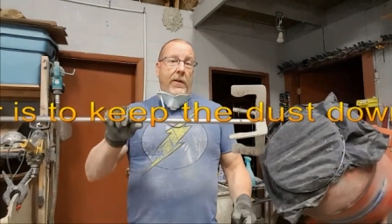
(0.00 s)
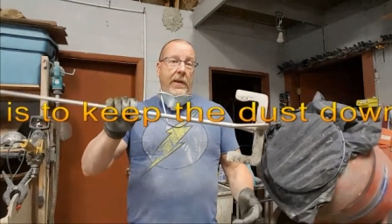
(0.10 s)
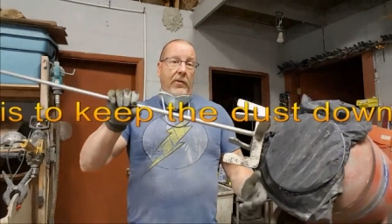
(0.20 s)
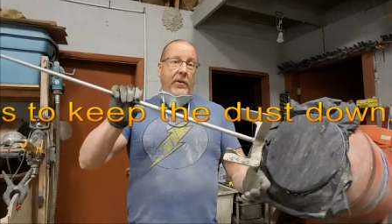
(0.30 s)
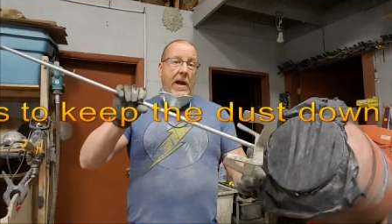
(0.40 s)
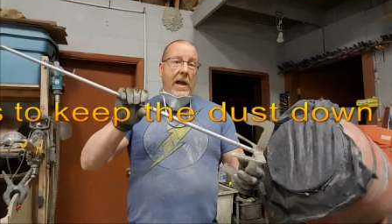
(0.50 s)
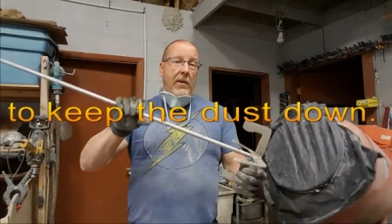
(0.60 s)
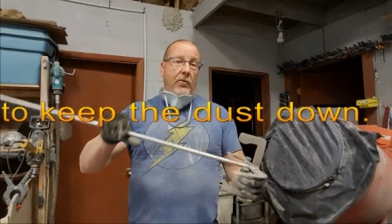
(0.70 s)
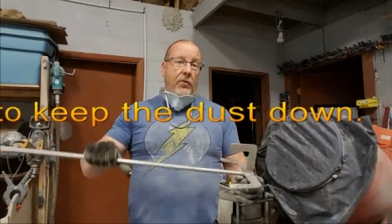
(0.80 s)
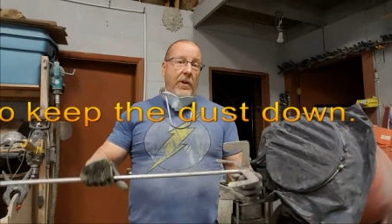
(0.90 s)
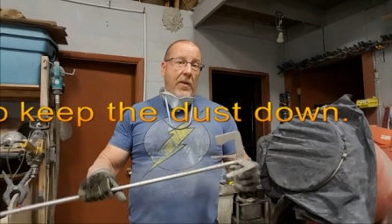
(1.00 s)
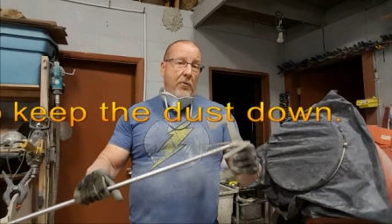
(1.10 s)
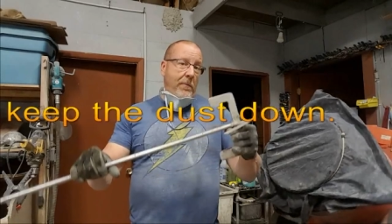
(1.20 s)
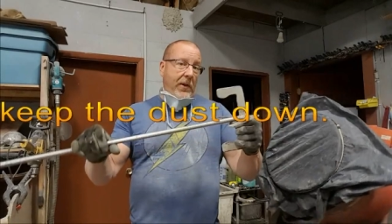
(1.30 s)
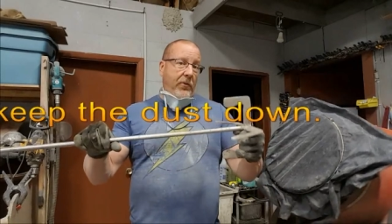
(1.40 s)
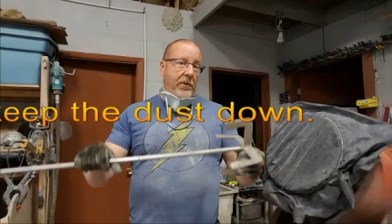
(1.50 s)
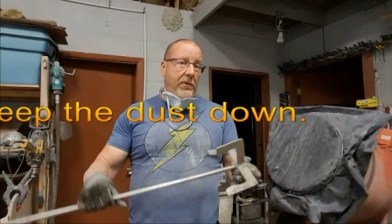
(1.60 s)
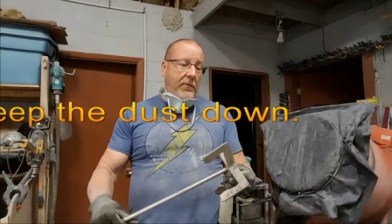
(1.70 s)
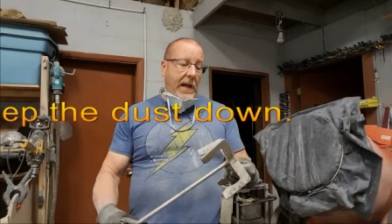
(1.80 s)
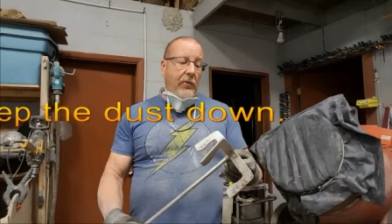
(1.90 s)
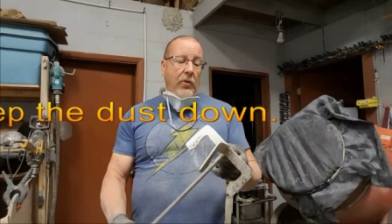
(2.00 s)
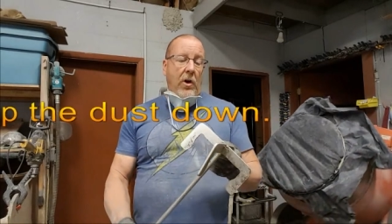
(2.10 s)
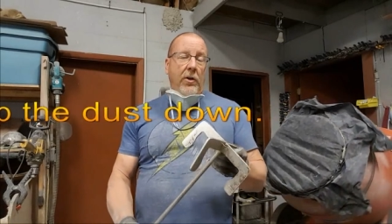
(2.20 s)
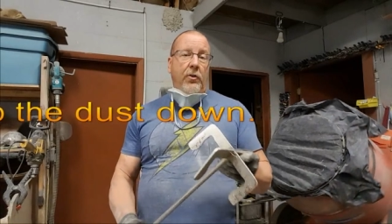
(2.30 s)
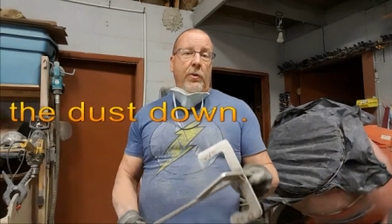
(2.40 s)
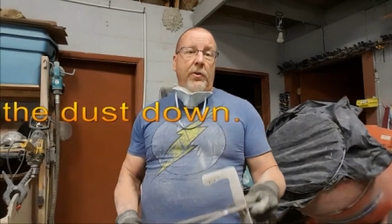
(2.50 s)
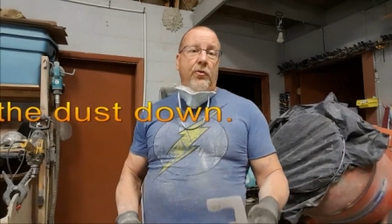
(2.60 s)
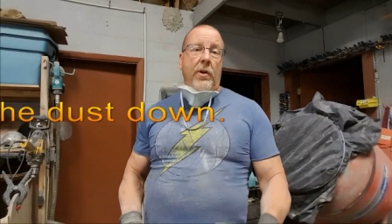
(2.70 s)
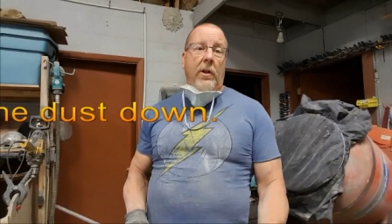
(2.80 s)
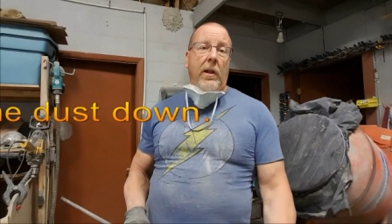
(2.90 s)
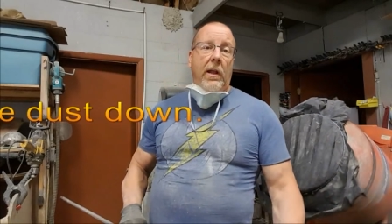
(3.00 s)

one of these guys or another mixing device onto a drill.